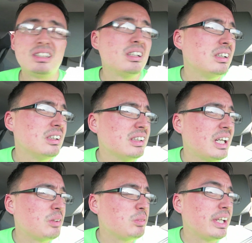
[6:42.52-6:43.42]
So
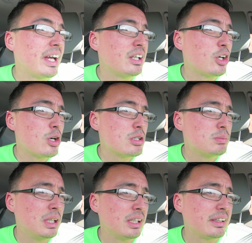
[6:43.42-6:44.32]
now I'm gonna head
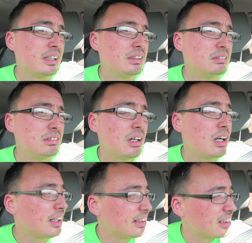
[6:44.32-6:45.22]
home. Thank you,
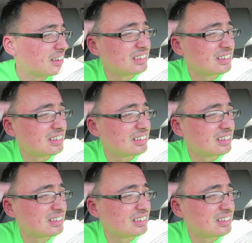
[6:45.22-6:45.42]
God.